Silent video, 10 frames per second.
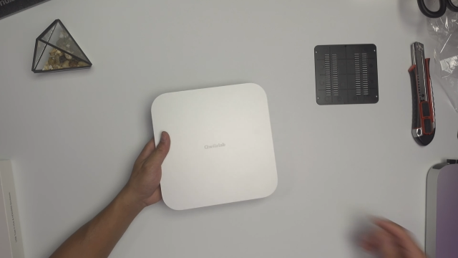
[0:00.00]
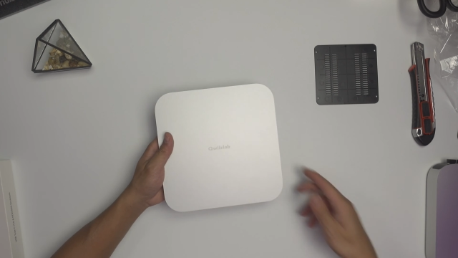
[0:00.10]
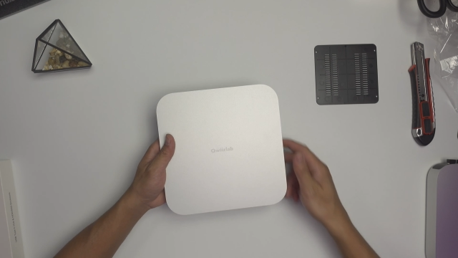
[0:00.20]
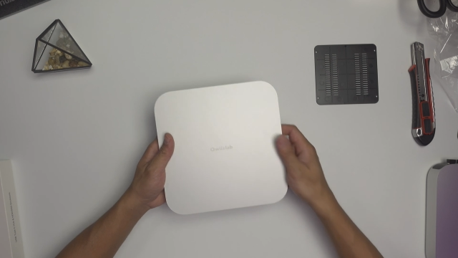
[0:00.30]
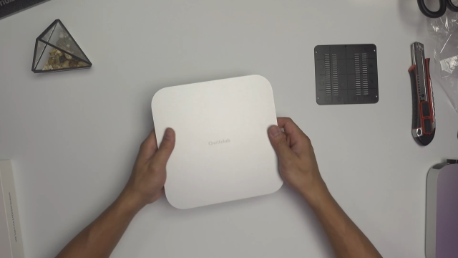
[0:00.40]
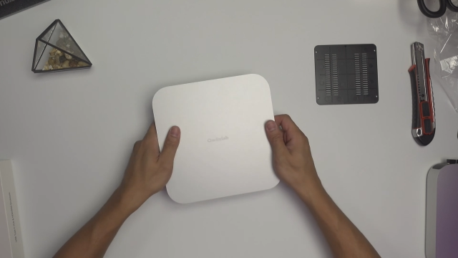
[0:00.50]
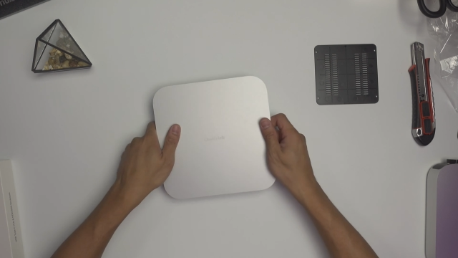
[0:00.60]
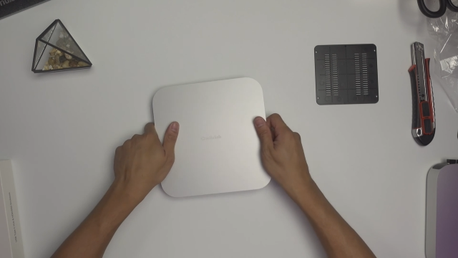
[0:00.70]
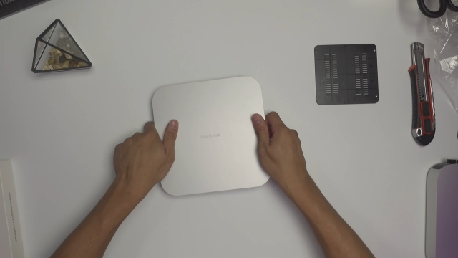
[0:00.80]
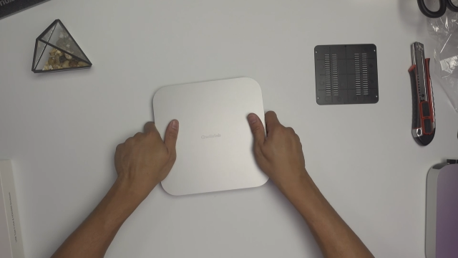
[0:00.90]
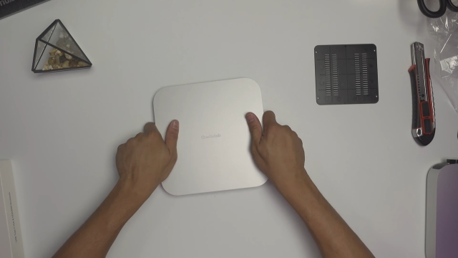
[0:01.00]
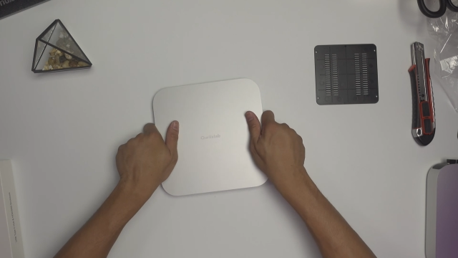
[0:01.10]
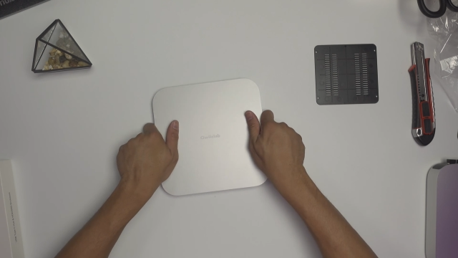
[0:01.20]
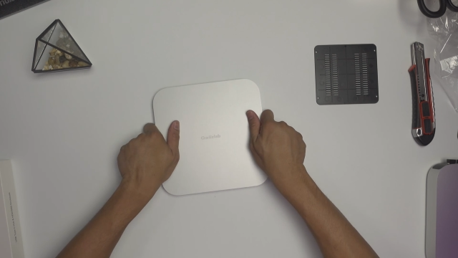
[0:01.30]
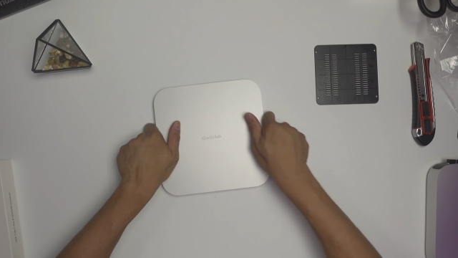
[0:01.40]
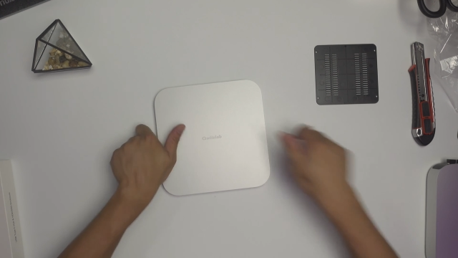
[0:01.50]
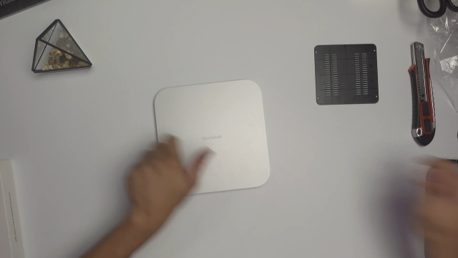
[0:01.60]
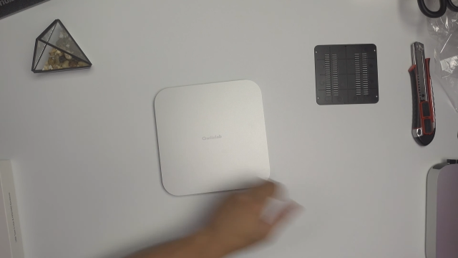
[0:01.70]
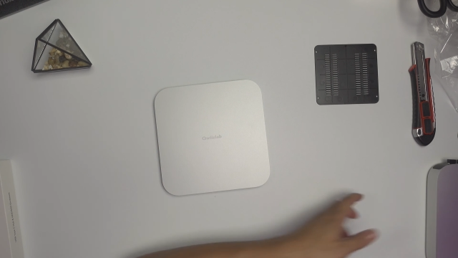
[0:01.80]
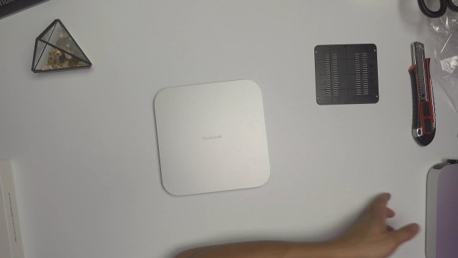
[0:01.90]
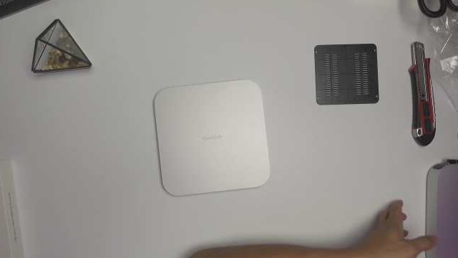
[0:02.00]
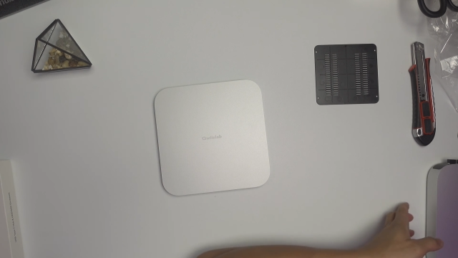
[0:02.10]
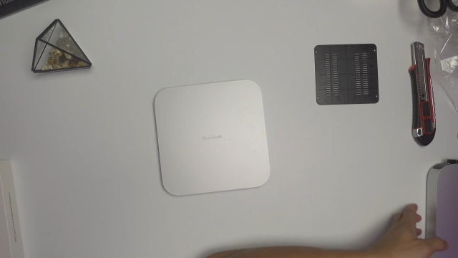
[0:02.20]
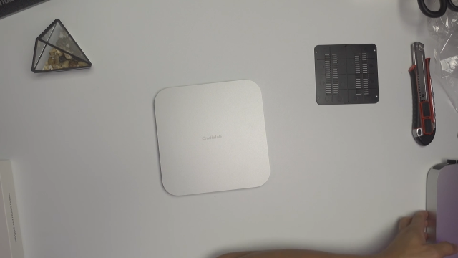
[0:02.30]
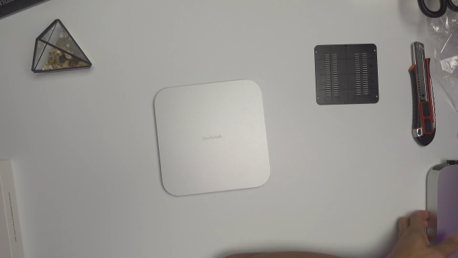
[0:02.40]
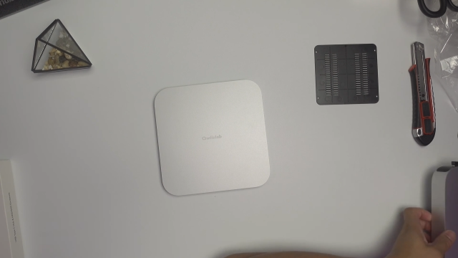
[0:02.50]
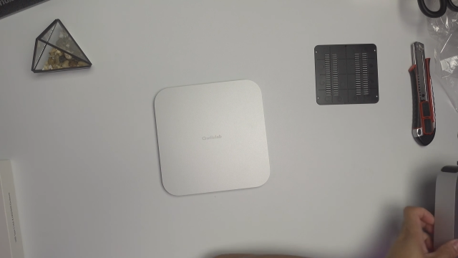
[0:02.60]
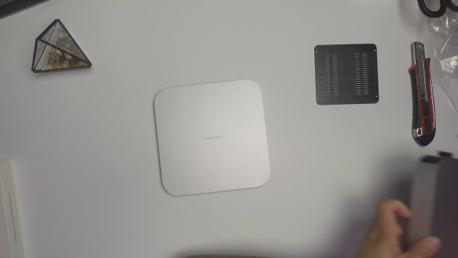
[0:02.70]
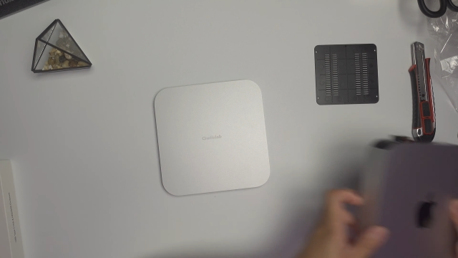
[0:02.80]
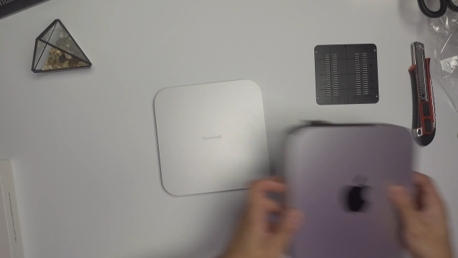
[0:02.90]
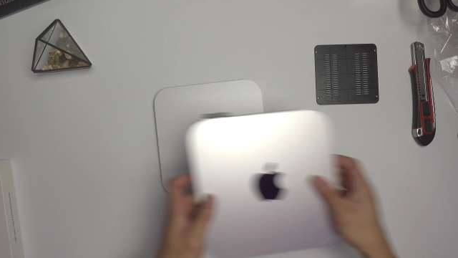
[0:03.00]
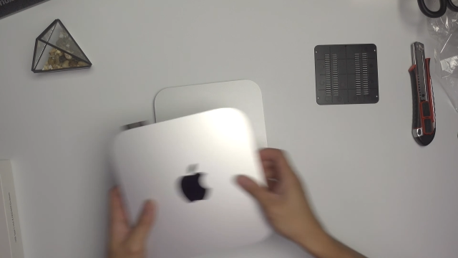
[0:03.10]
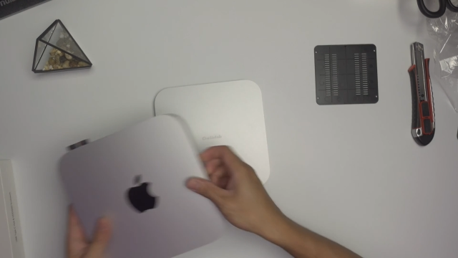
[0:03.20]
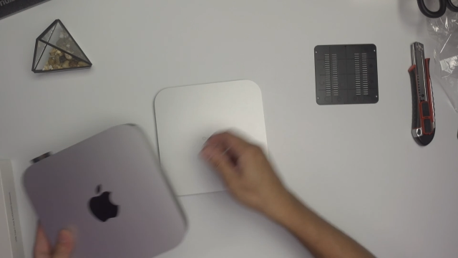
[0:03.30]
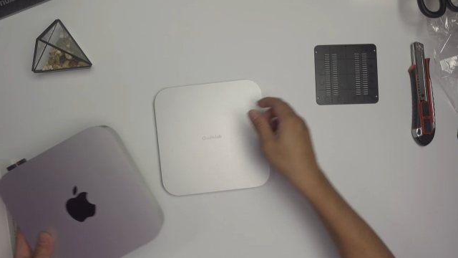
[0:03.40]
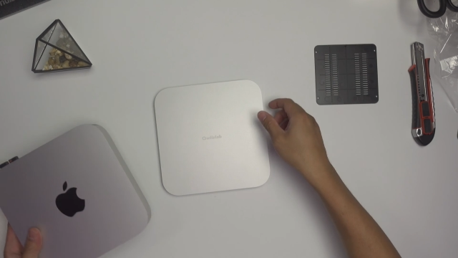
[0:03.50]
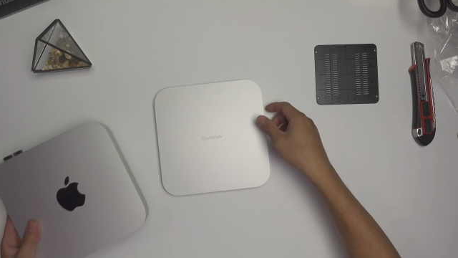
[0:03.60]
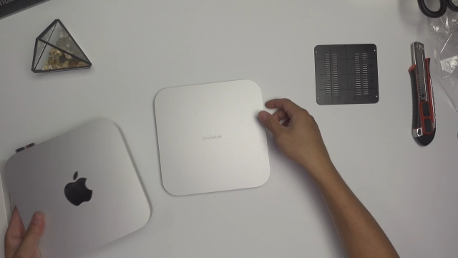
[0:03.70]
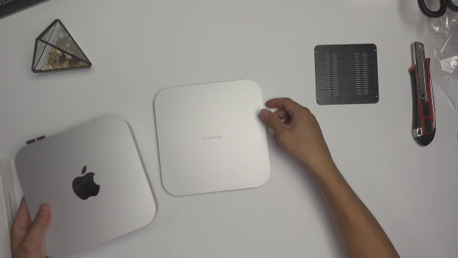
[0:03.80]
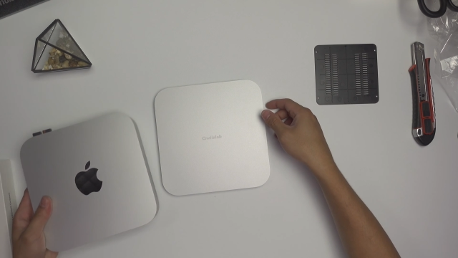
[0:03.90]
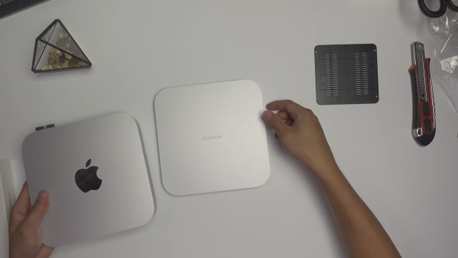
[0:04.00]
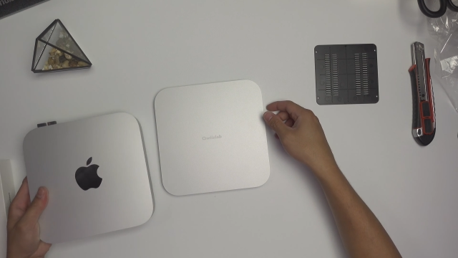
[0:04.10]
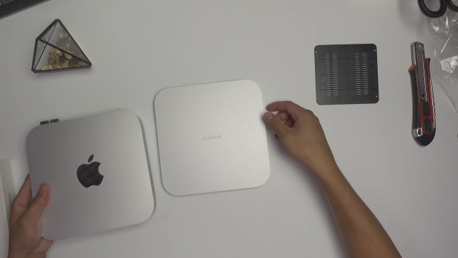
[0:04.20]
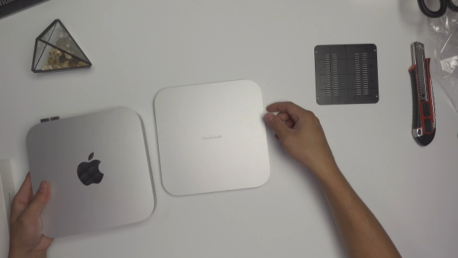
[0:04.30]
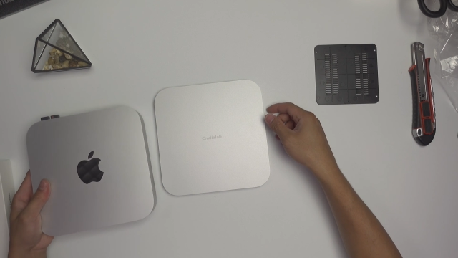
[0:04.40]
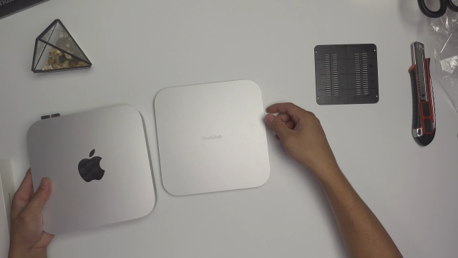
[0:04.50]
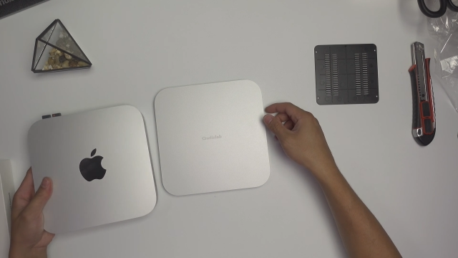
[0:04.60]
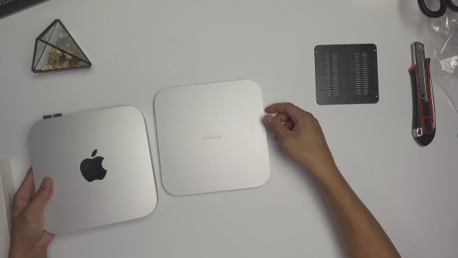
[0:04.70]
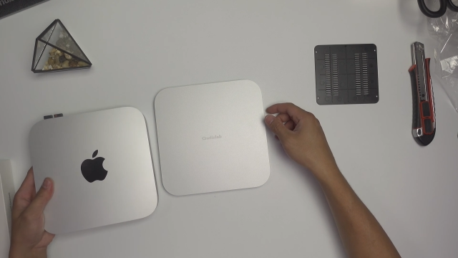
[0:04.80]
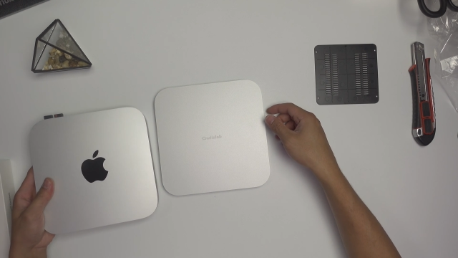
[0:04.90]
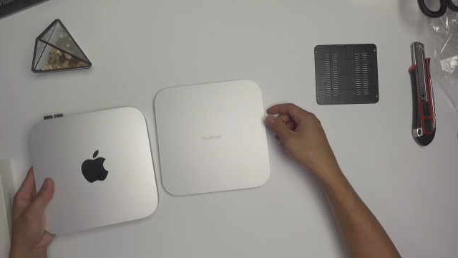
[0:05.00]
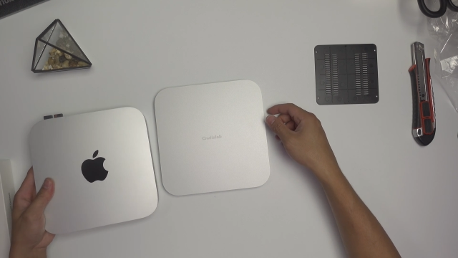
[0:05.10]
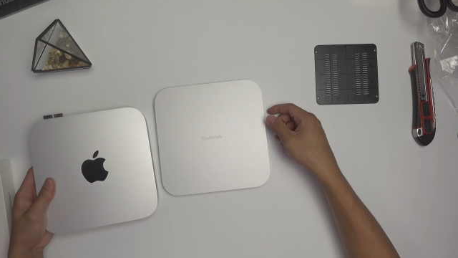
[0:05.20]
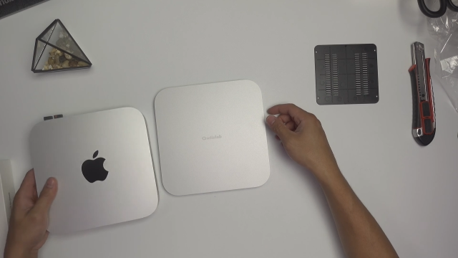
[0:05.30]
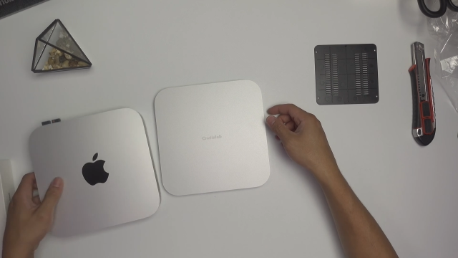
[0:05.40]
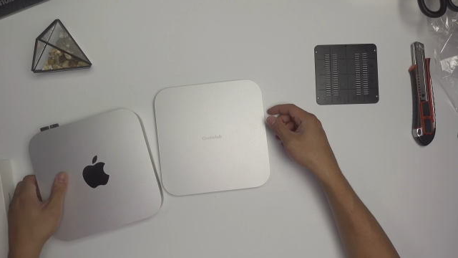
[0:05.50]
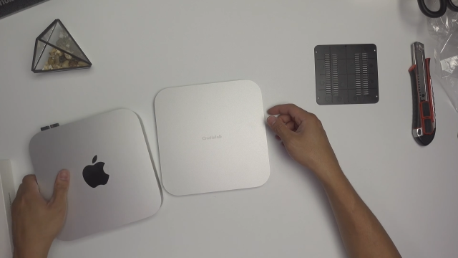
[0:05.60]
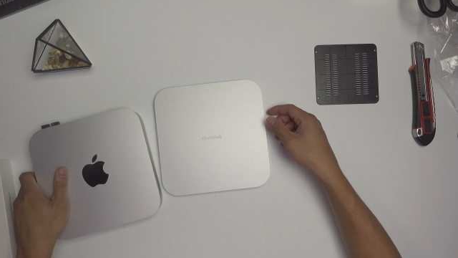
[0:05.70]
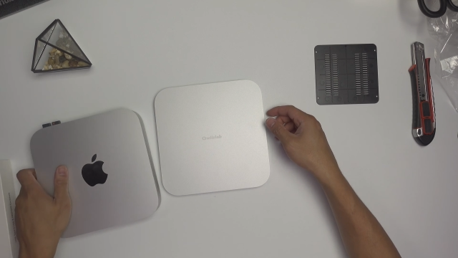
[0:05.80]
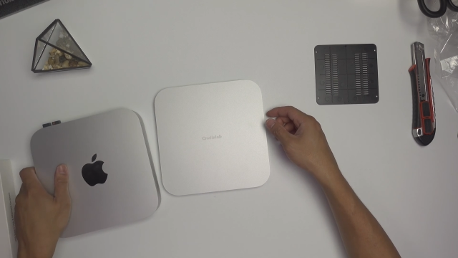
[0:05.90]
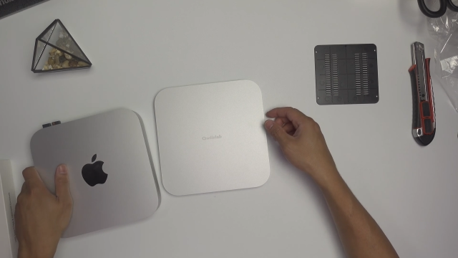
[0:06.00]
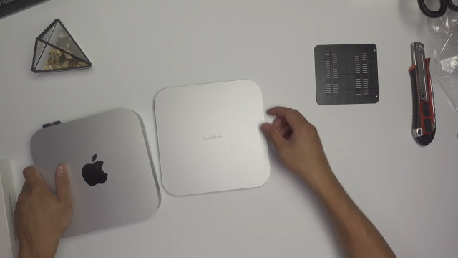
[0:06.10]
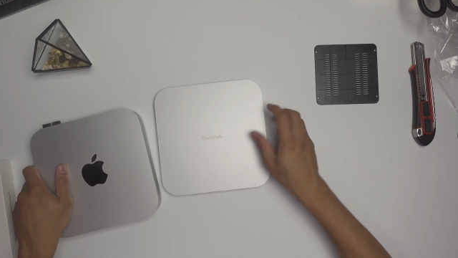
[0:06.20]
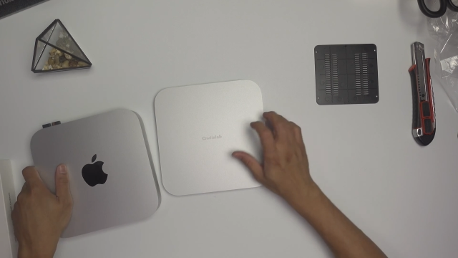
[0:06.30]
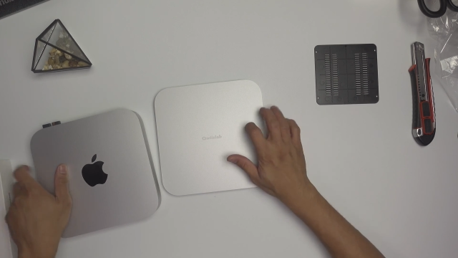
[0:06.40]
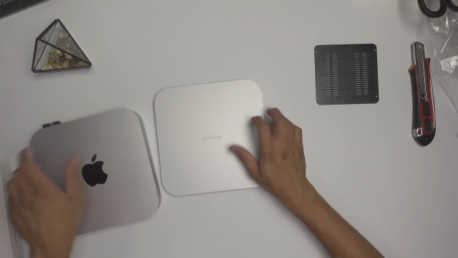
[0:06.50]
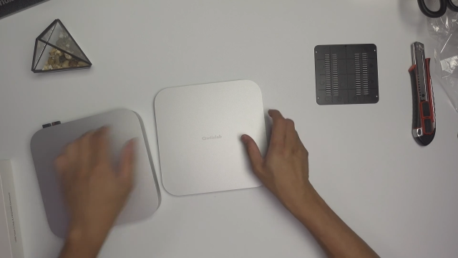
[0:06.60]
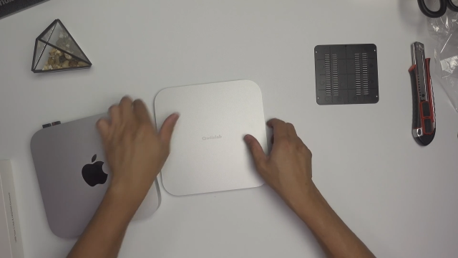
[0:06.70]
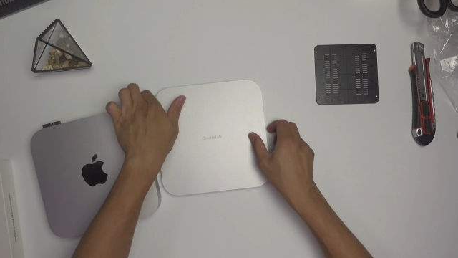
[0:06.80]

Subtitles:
[unreadable: no face in view]